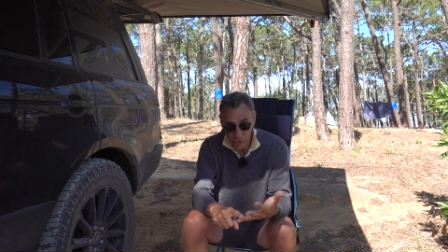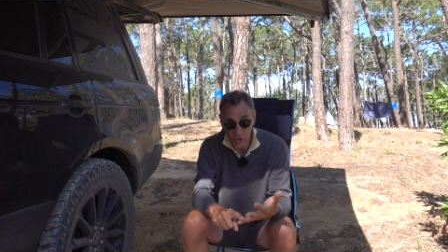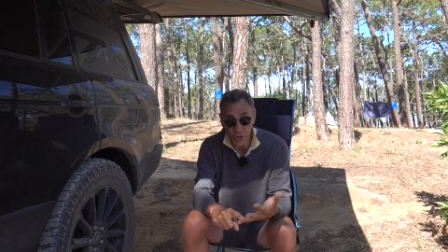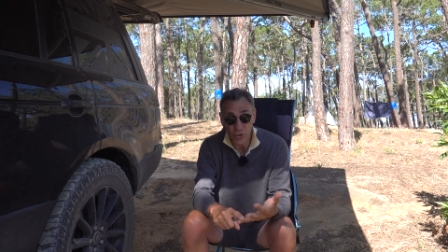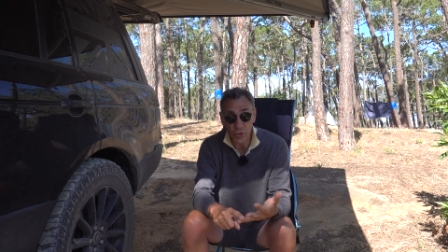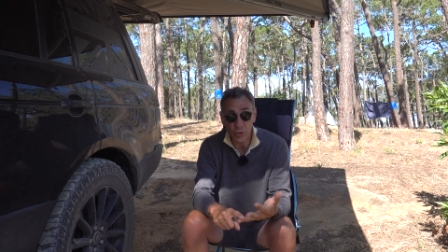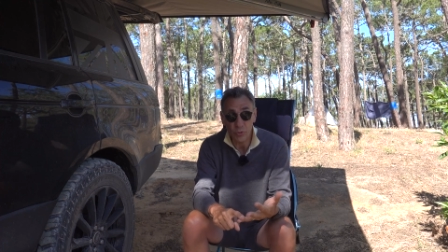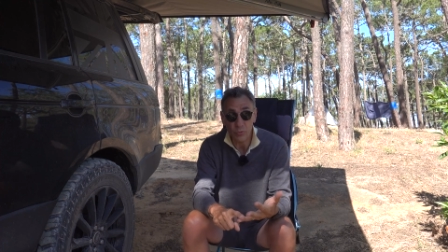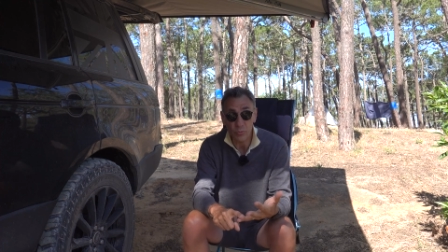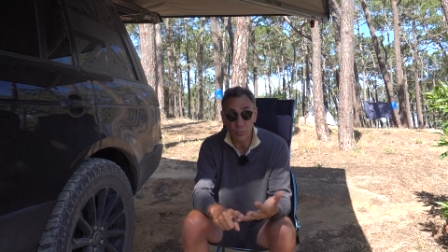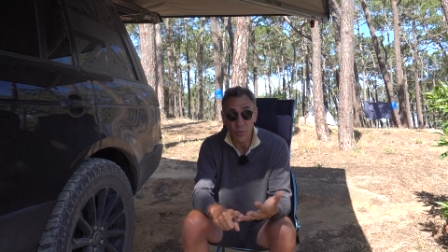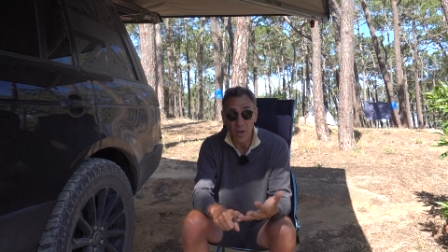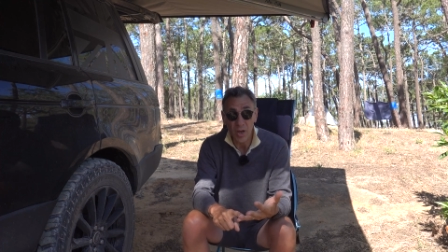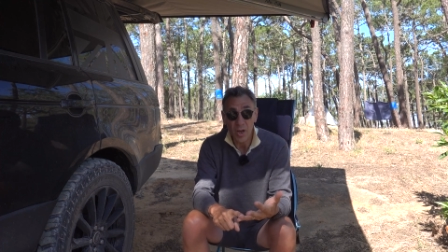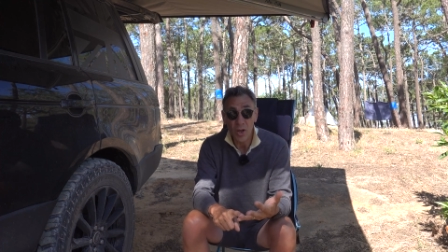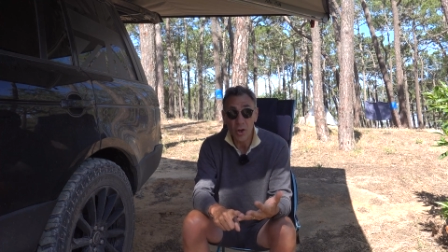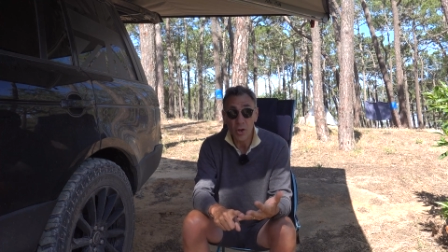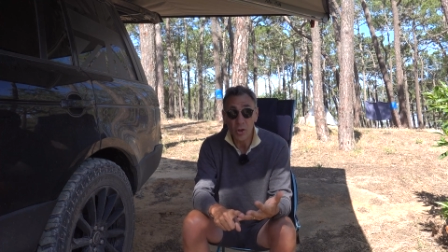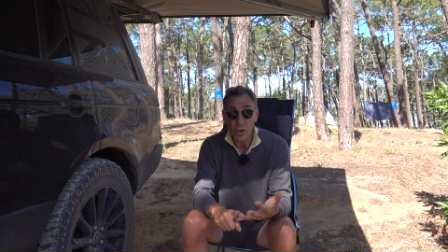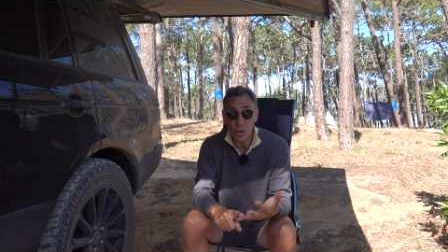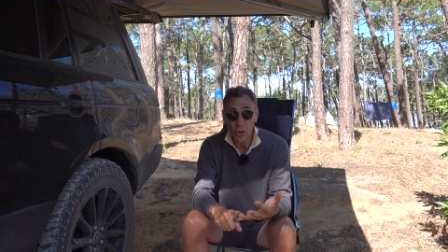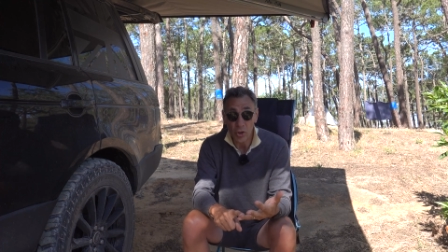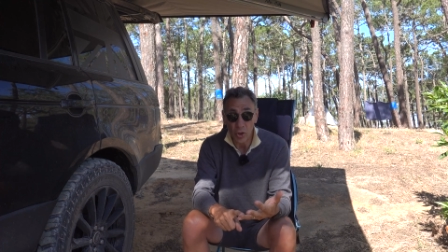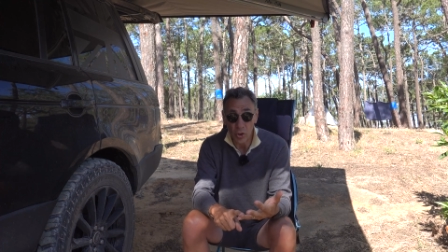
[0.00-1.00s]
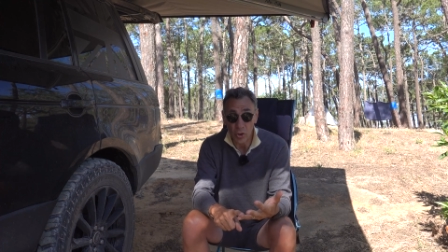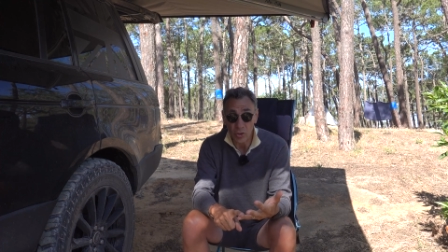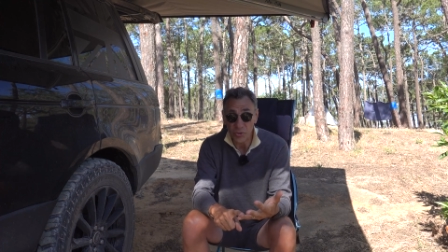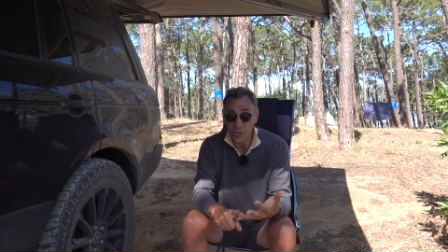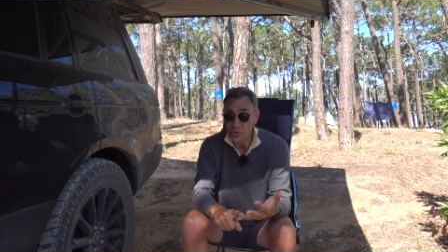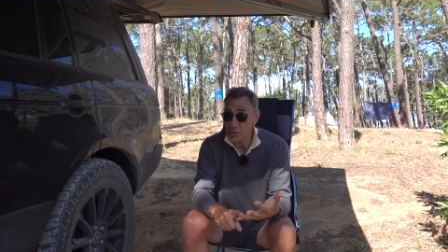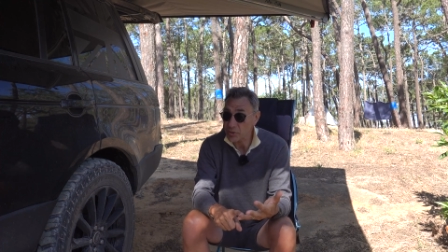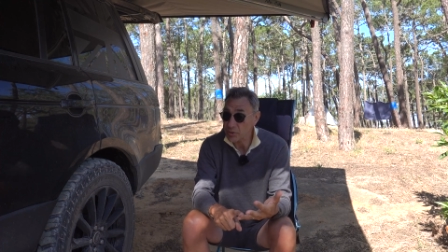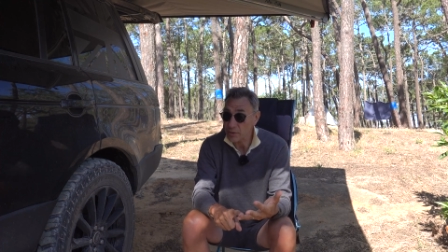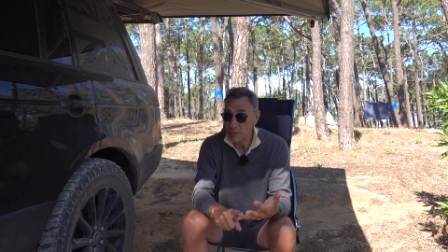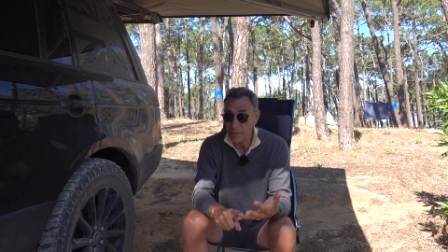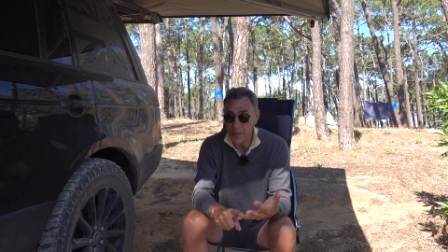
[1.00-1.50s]
2,
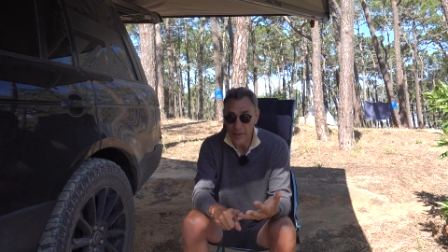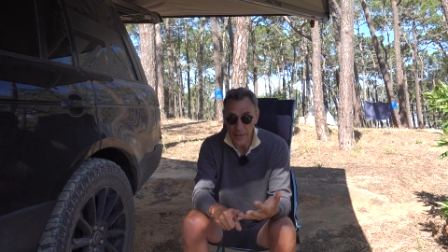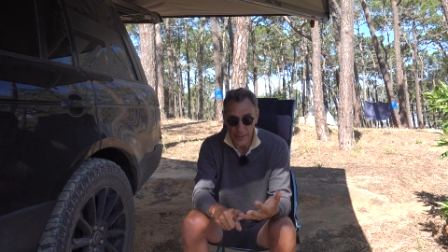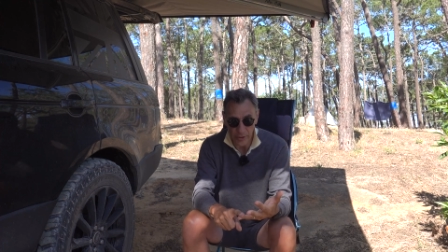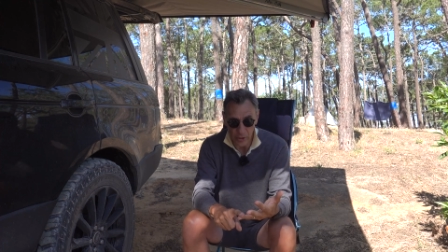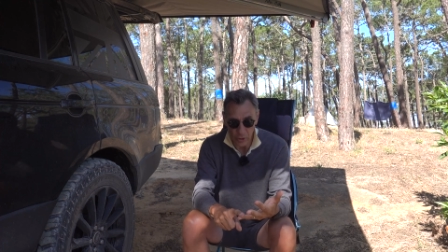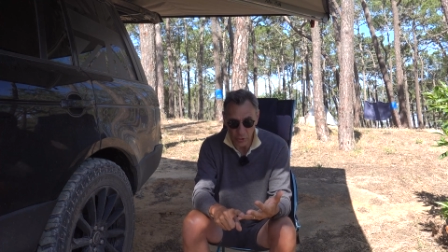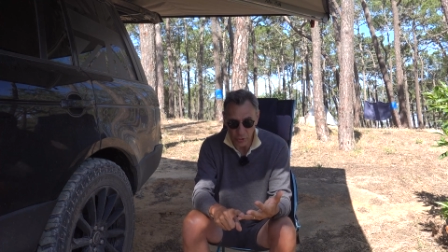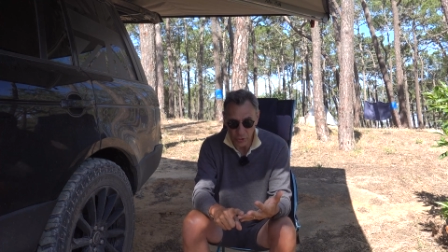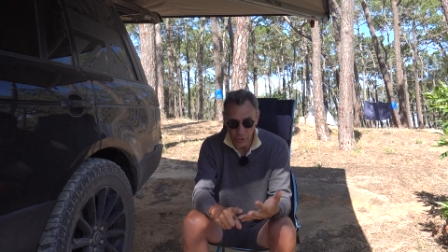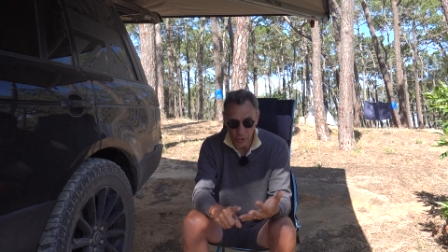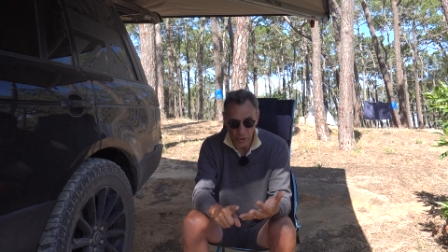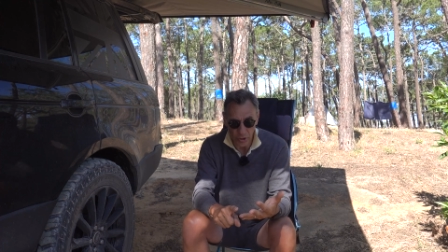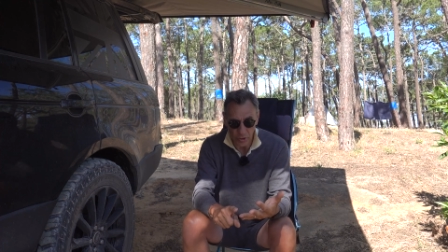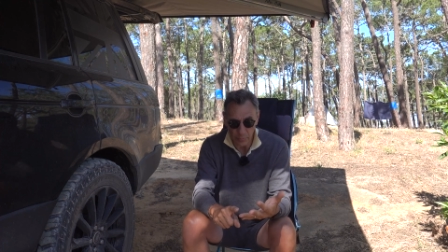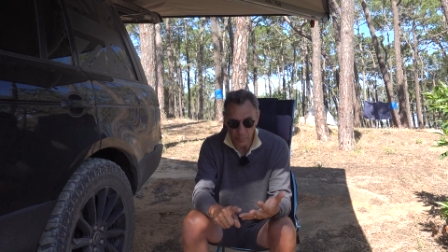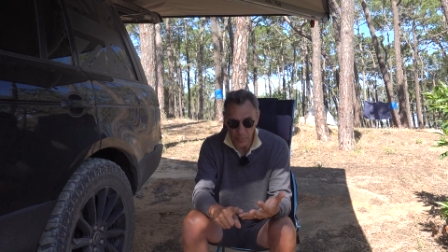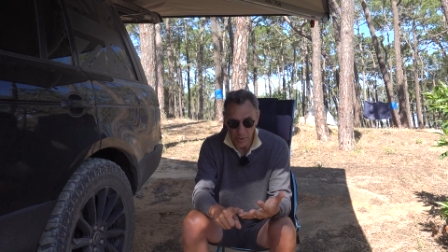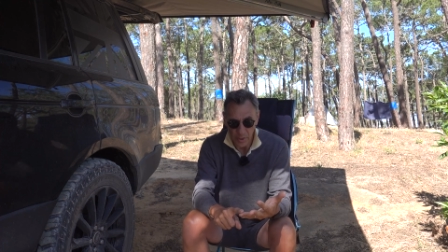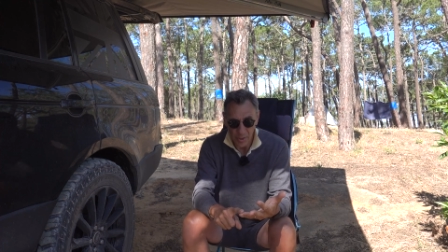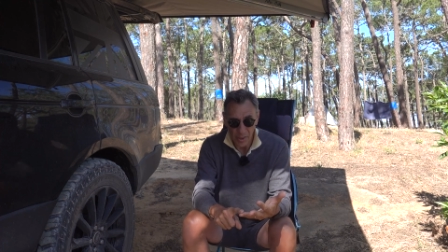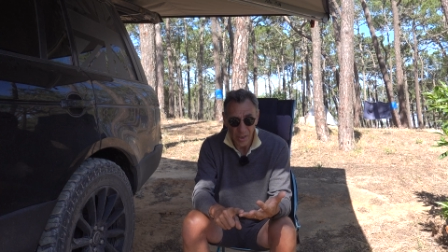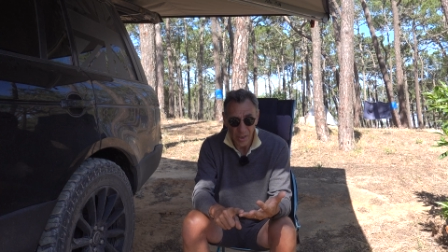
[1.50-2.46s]
cost. They're not cheap.